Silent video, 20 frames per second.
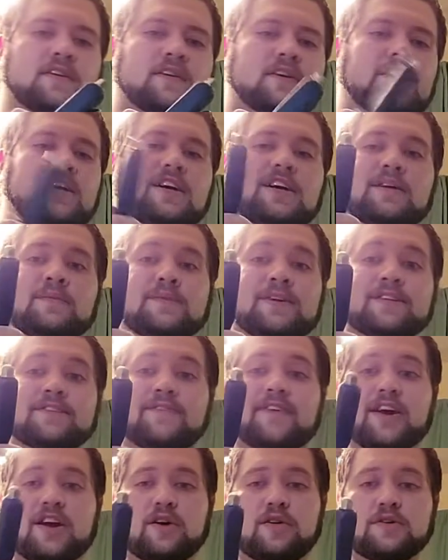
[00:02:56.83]
Um, it's a
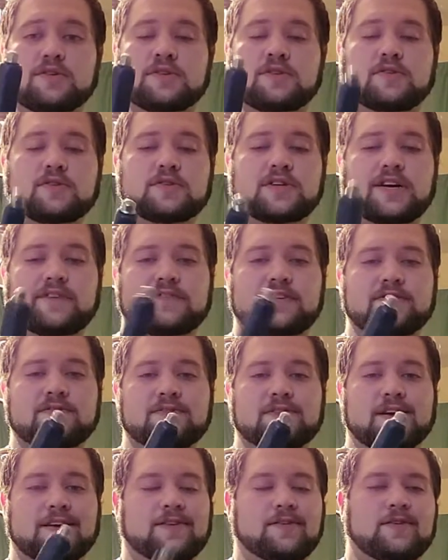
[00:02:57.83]
very old screwdriver.
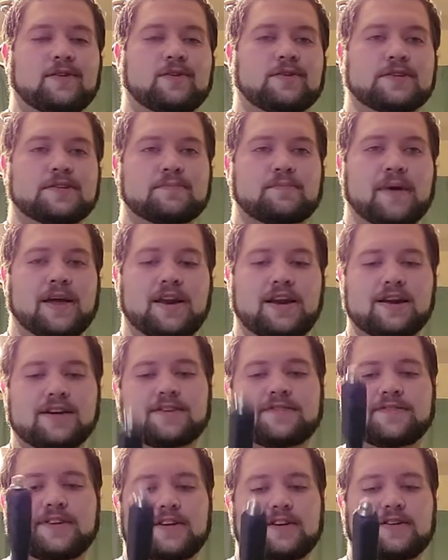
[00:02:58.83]
I don't know what it's made out
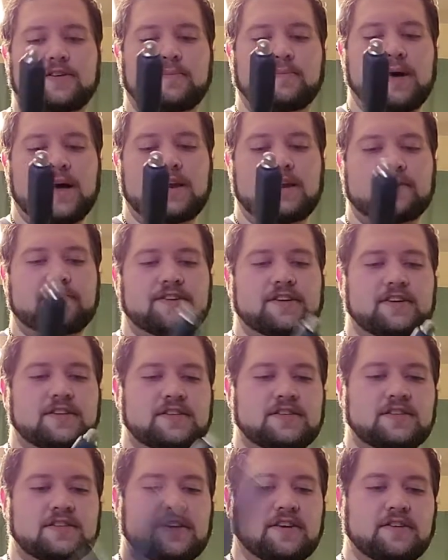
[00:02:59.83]
of. I know the body of it
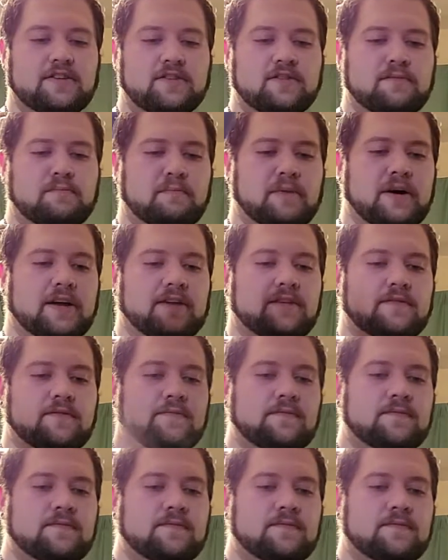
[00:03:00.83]
is steel, but